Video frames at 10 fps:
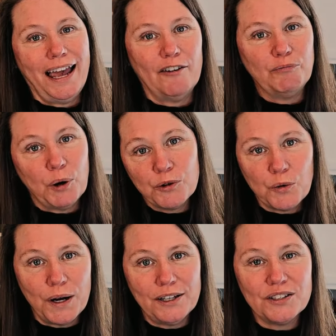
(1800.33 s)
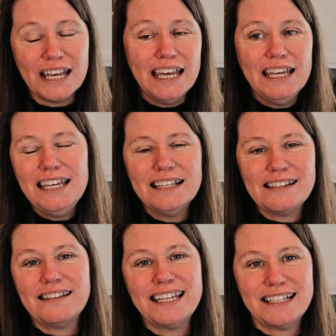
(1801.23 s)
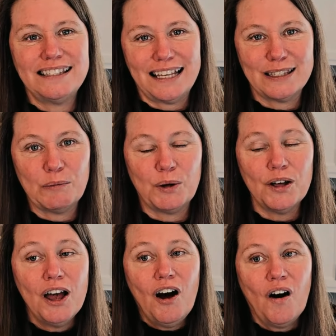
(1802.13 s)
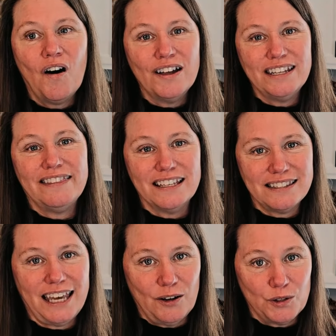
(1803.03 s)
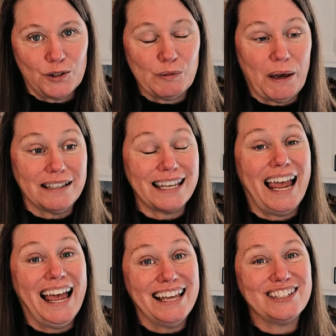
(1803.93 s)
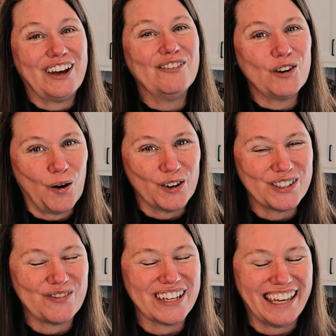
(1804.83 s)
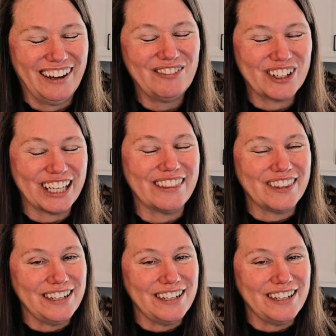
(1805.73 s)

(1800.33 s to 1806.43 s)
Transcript: have both oils easily accessible on this counter space. And of course, we can't forget the